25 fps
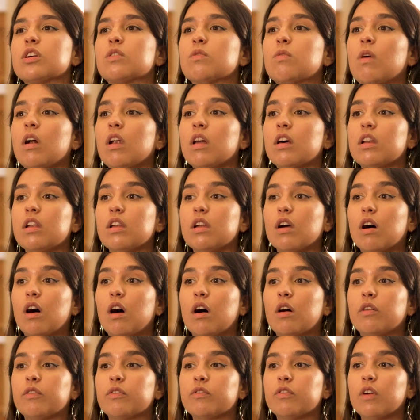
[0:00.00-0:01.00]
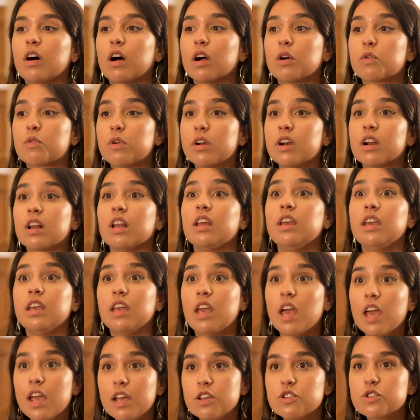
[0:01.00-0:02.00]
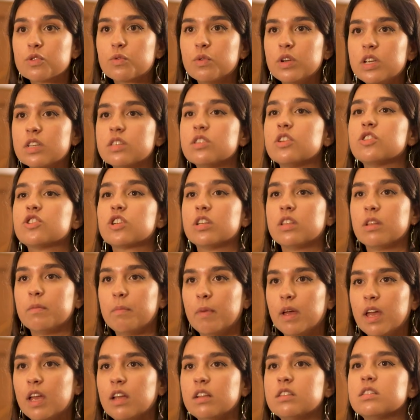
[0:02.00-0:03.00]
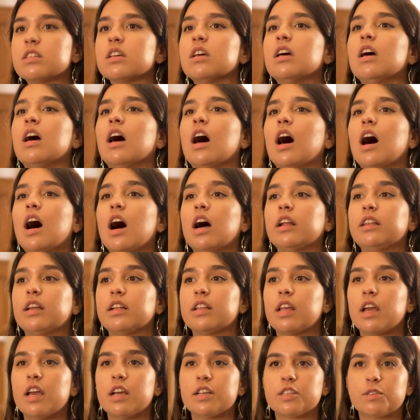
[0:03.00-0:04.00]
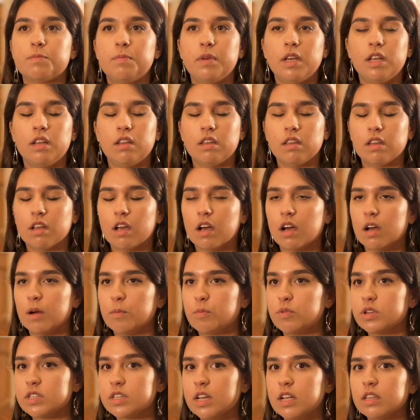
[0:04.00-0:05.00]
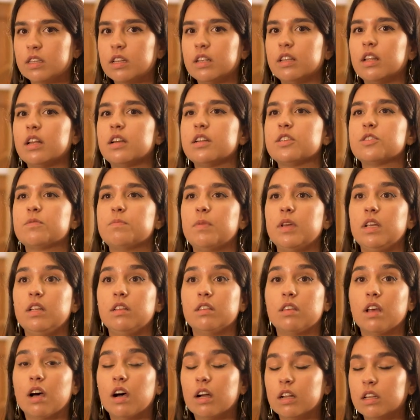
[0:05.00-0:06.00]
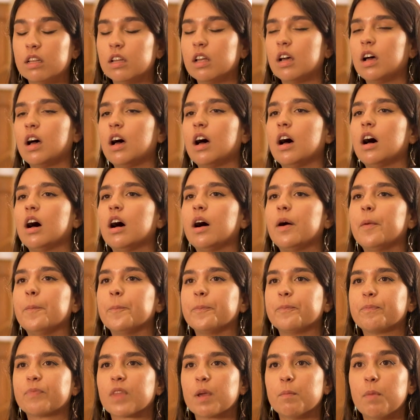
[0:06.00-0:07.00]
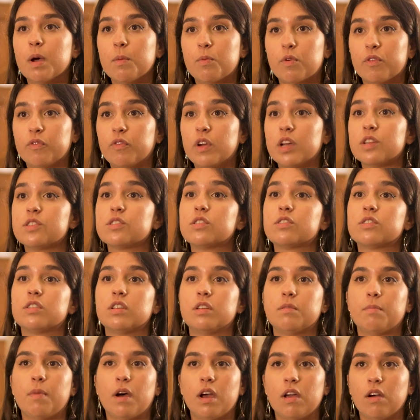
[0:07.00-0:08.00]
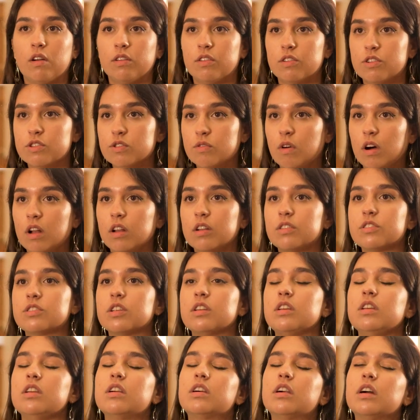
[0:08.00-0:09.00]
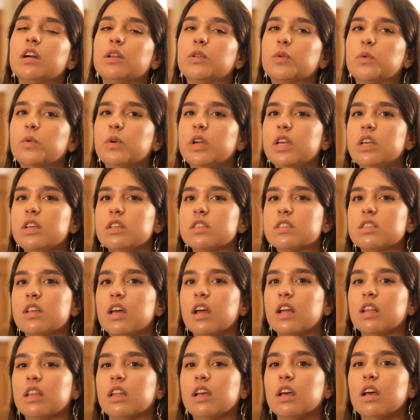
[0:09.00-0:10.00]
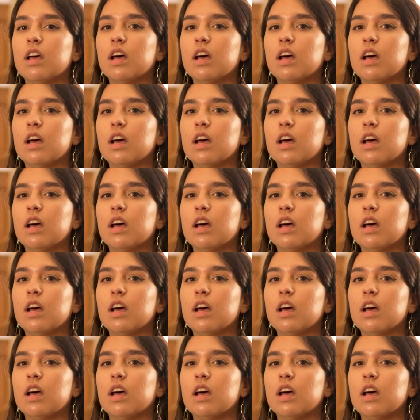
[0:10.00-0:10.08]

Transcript: the quality of critically engaged research and debate that has been presented, that is being done by professors and by other scholars here at Queens, that,